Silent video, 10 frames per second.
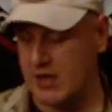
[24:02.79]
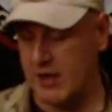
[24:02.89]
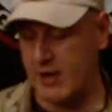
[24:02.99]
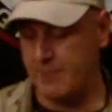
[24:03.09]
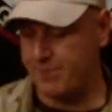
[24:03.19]

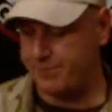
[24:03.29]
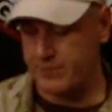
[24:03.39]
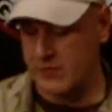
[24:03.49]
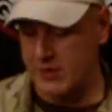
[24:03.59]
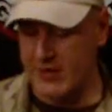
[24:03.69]

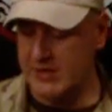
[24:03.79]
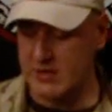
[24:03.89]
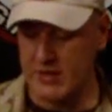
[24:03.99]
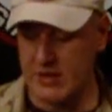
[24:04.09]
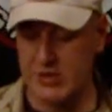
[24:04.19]
The
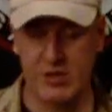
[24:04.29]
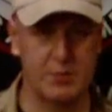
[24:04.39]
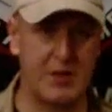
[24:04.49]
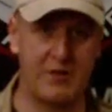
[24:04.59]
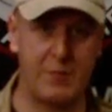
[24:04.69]
things like the
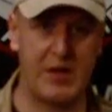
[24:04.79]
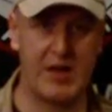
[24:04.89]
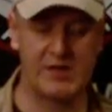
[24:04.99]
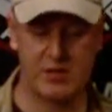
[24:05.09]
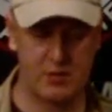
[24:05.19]
adjustable
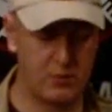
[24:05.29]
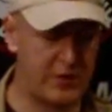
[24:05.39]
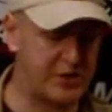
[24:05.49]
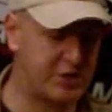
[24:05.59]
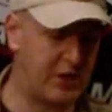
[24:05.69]
FPS,
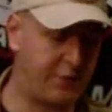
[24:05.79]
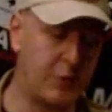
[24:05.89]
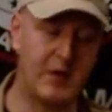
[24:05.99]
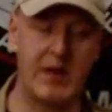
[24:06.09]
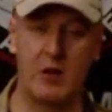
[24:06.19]
which if
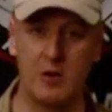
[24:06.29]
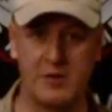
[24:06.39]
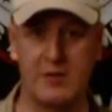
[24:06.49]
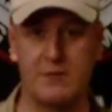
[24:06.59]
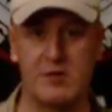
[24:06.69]
you play at a lot
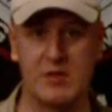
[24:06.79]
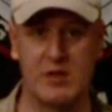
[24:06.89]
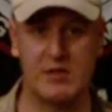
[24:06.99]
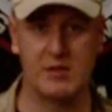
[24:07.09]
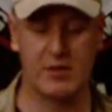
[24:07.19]
of different
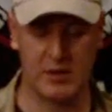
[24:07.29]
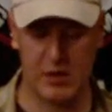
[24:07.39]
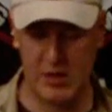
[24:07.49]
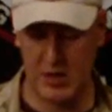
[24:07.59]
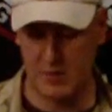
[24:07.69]
sites like
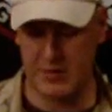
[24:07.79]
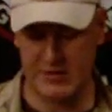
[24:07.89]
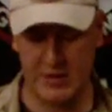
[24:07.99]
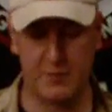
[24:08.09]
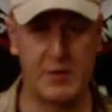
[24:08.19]

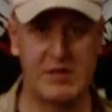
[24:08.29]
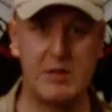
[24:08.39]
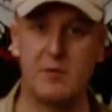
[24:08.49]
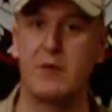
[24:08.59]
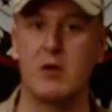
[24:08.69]
myself and my
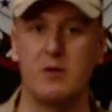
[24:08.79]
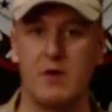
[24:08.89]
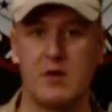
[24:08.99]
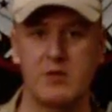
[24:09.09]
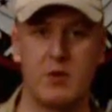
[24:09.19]
team have done in the
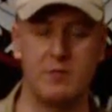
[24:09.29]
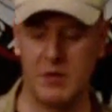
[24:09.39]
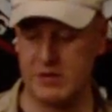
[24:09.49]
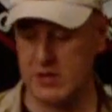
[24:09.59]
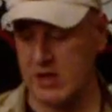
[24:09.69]
last 12
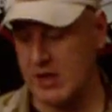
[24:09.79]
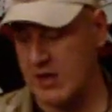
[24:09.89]
months,